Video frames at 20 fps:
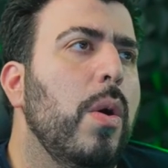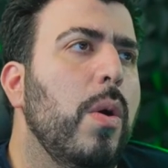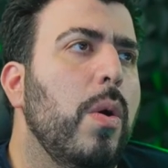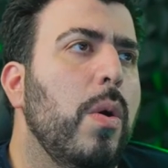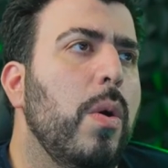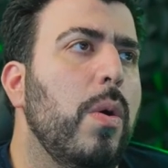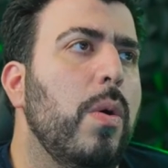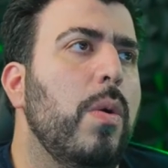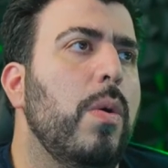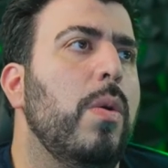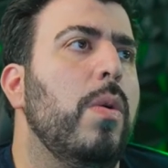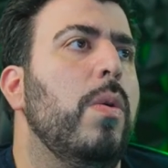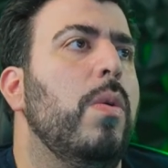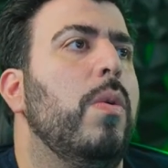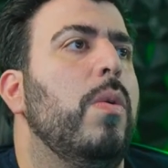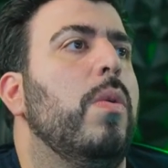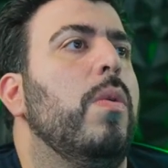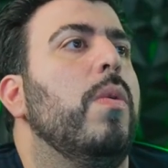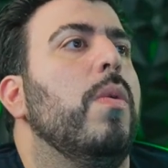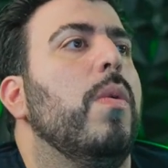
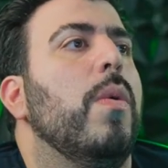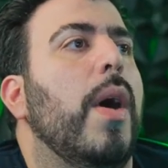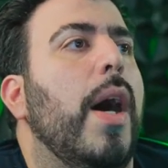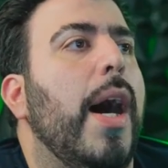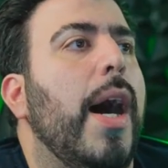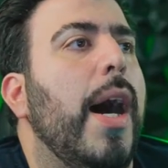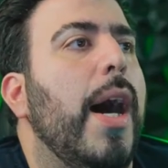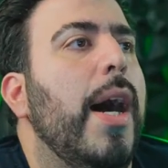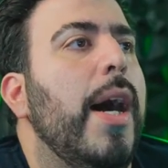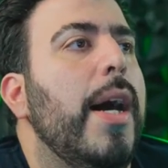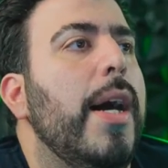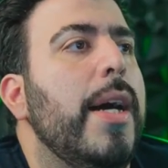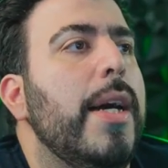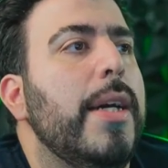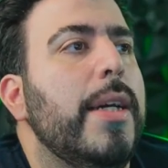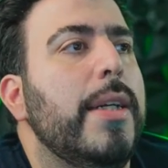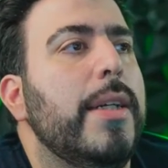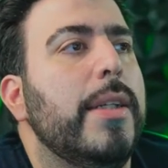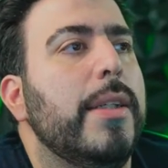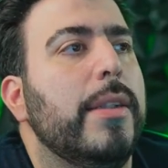Ooh,
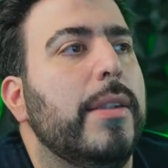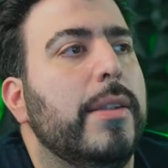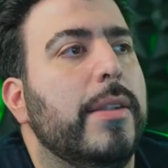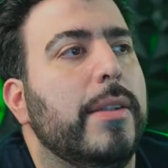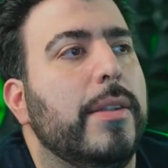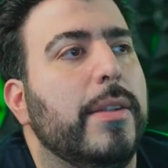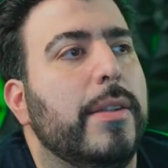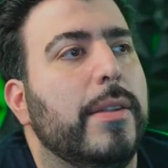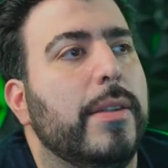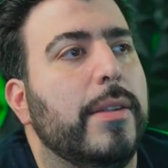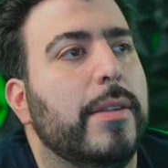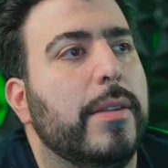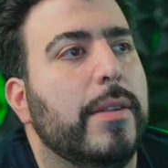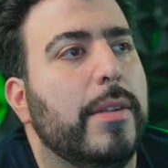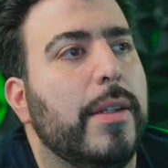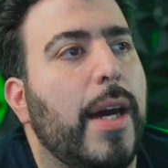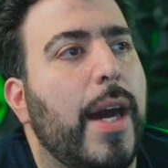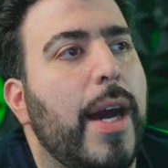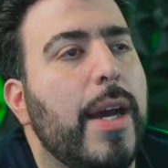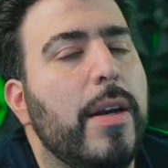I
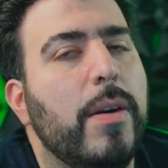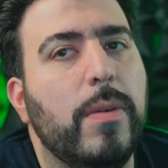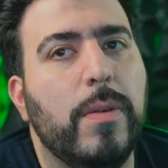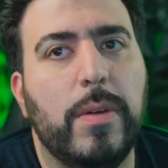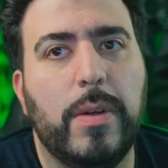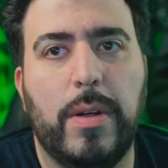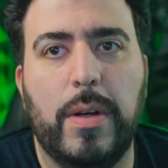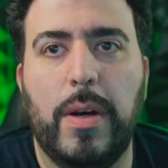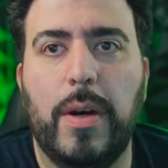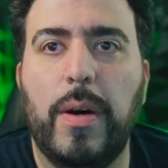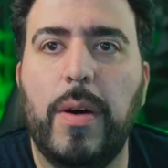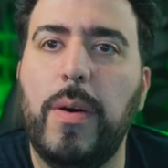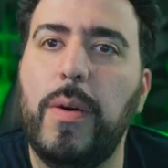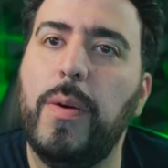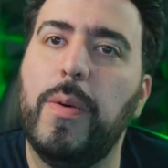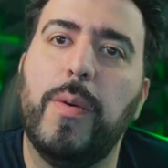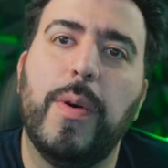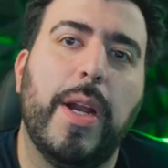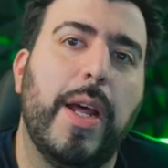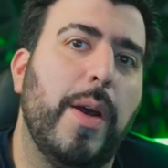I don't know
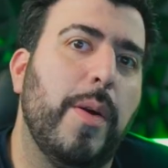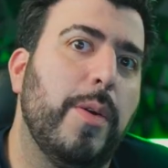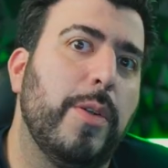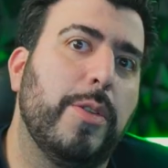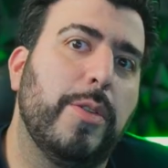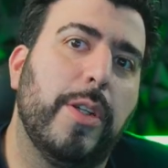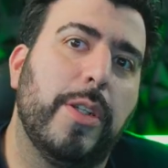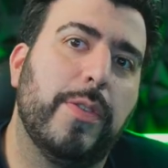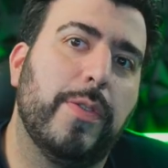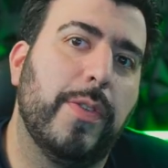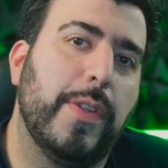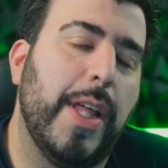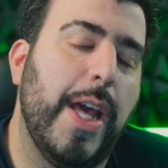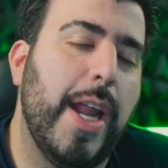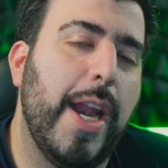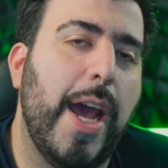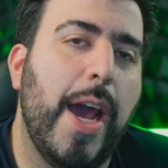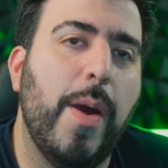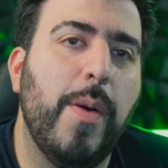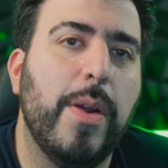what I would trust for
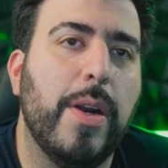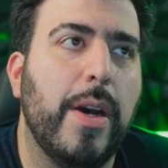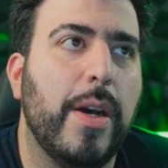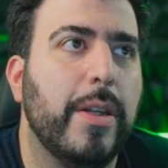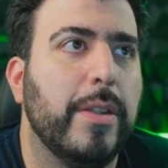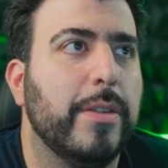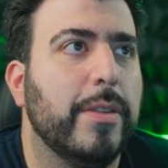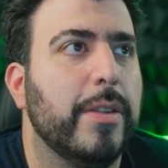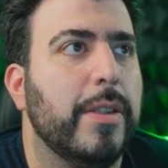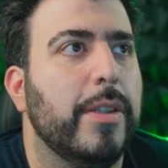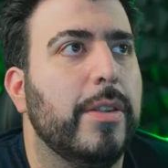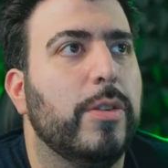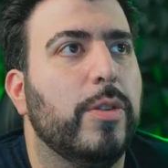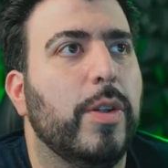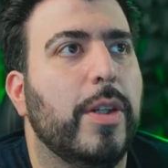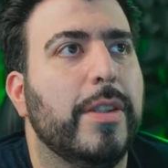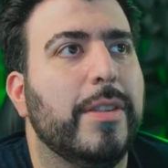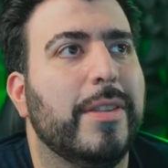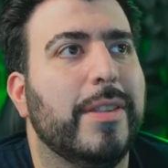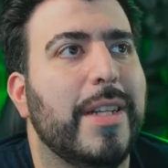that. I would honestly
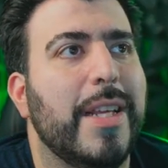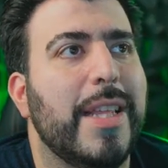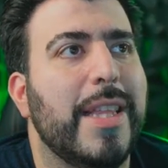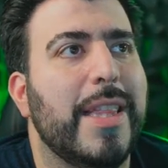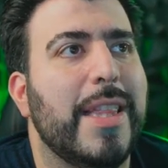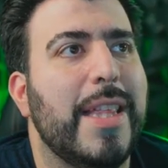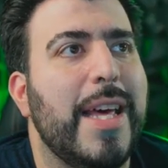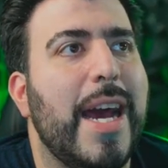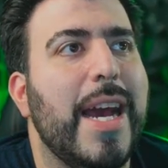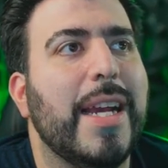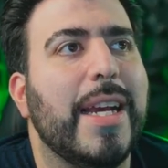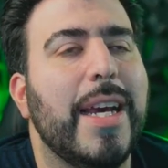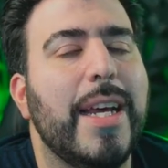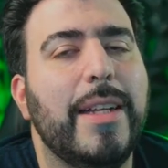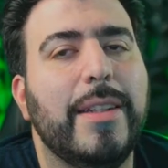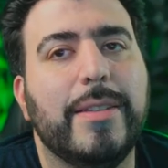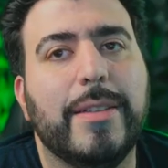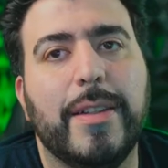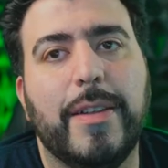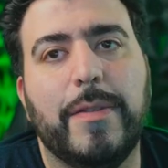trust that kind
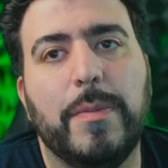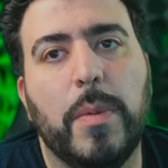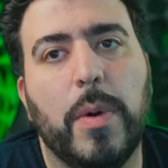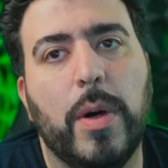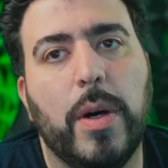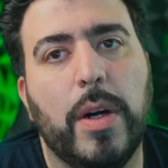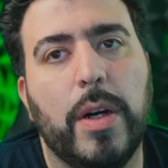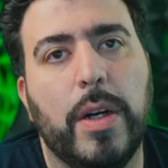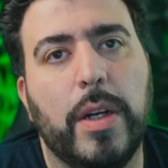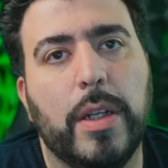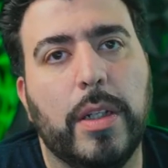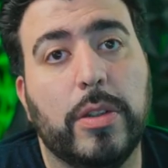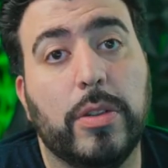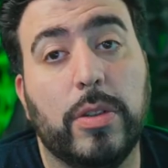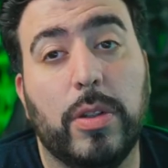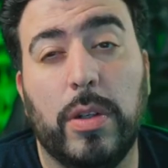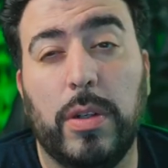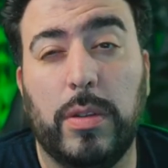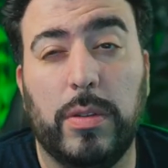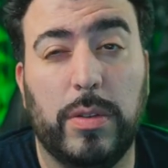of stuff more in an
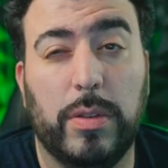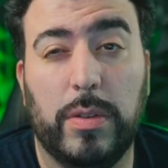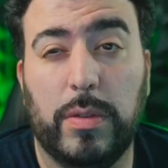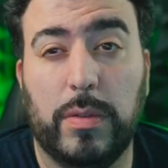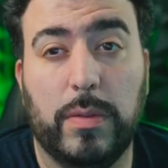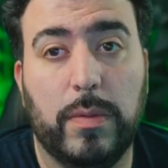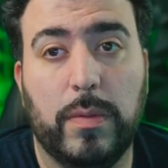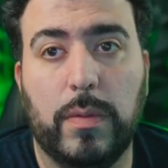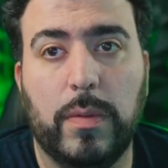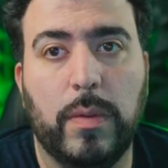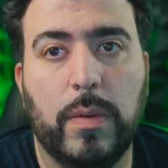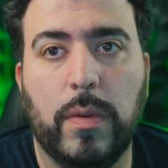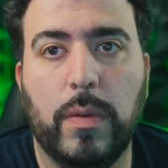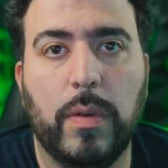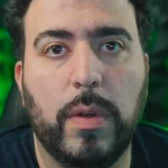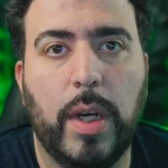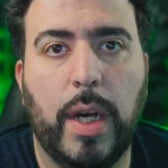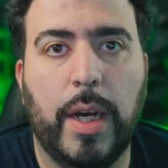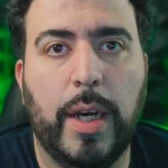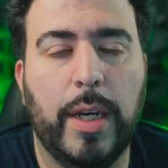external
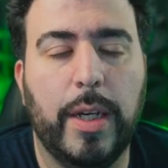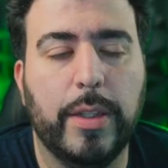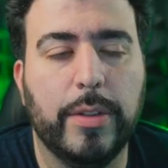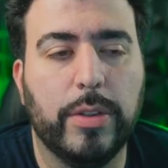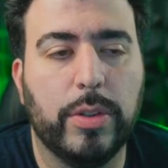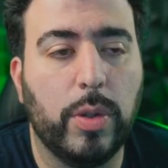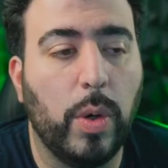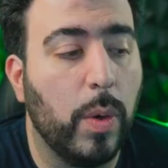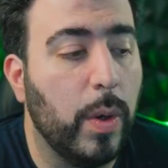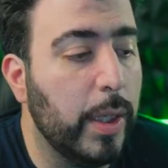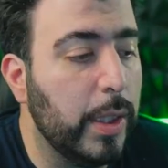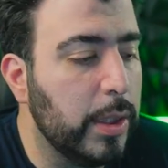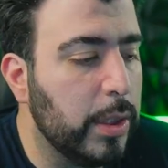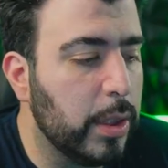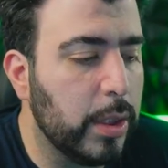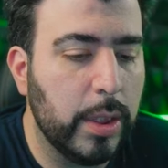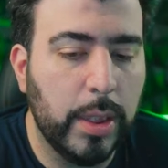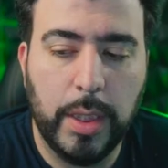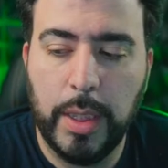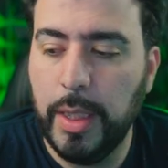uh,
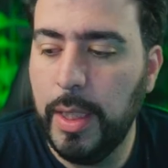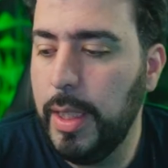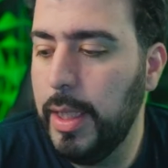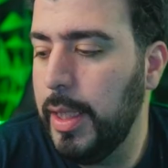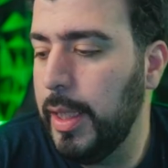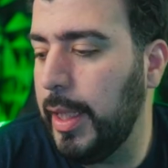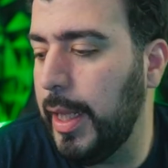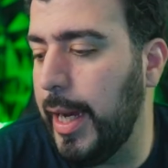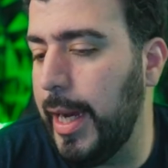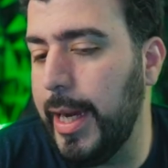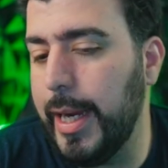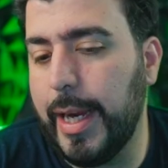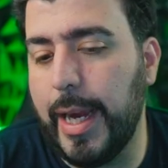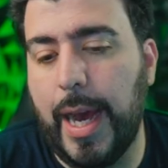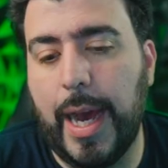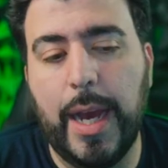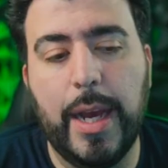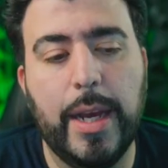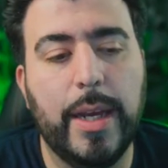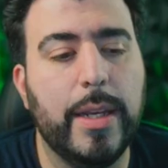storage. Like
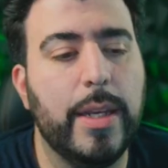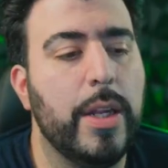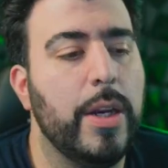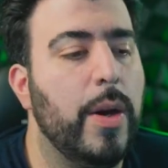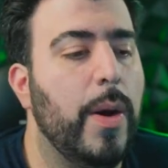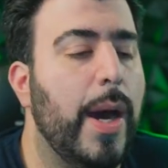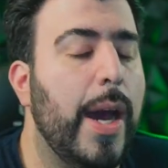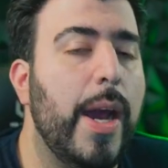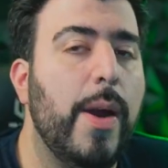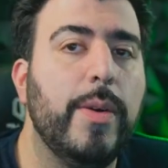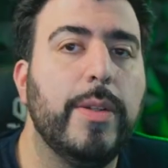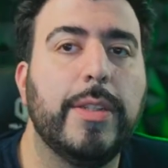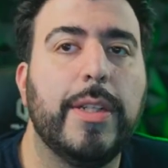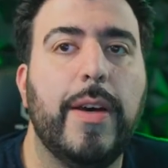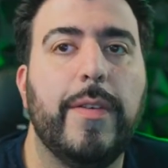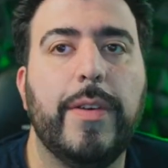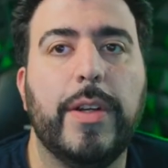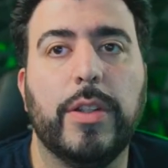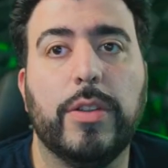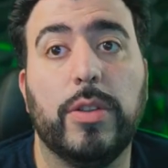I, you know, I always
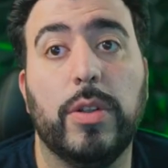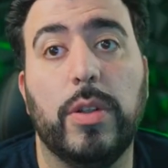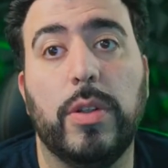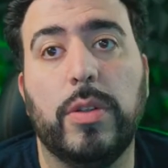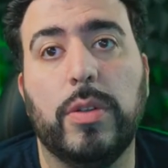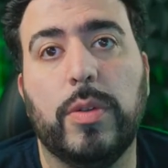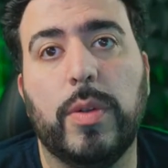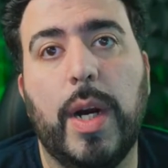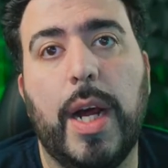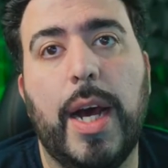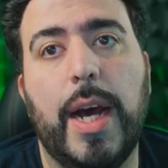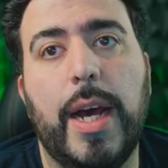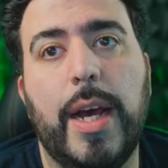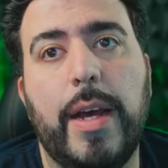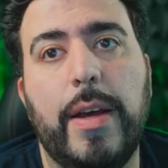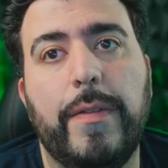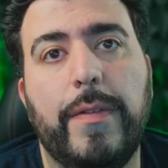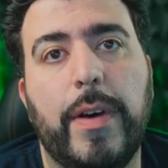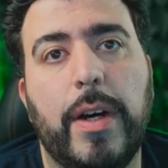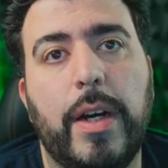have an external
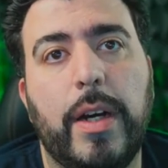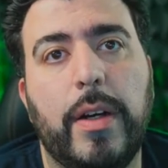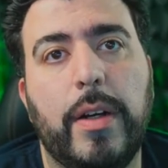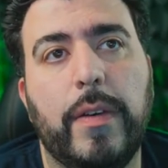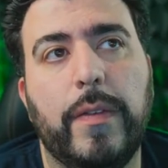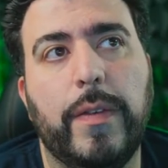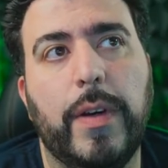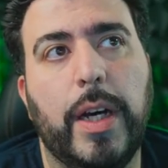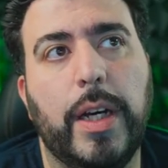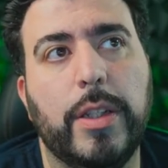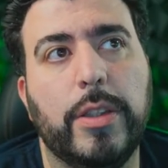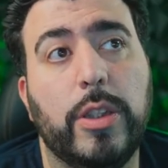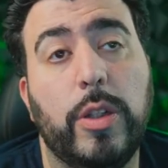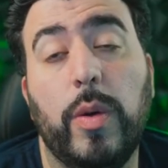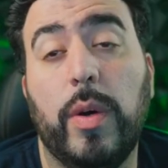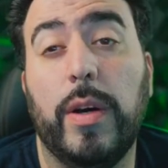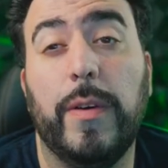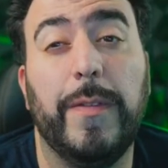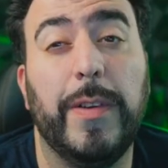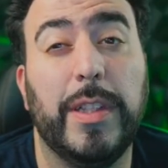drive of uh,
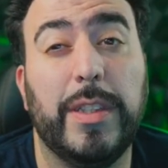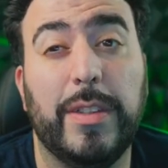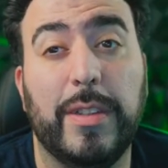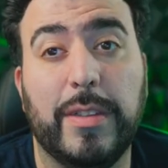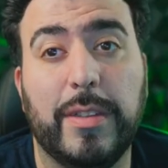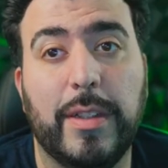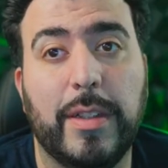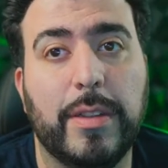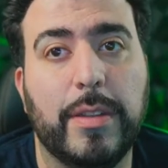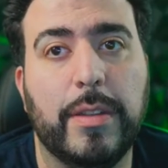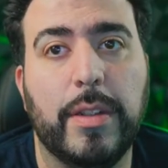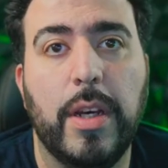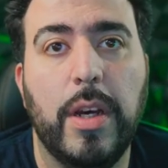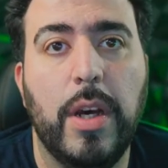256 gigs